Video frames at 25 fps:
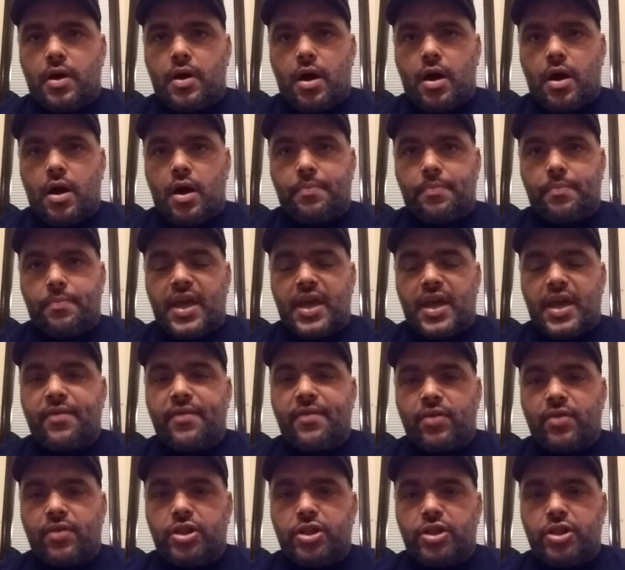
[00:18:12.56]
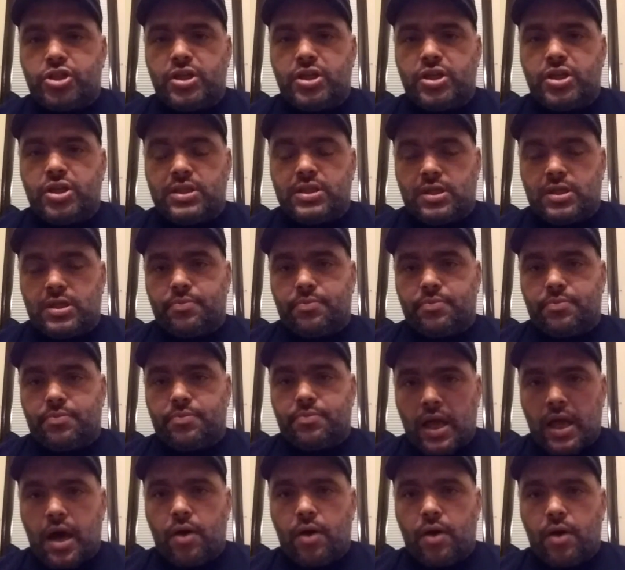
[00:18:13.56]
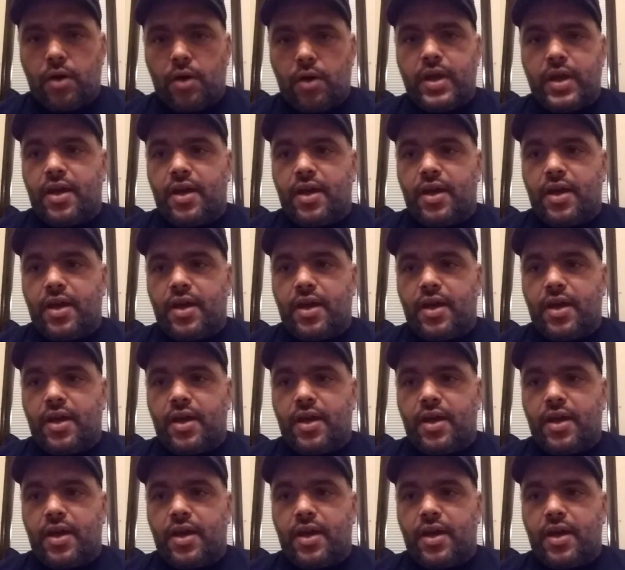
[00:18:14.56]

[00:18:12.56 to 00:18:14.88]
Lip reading: they have other genes in them. Clown, we have,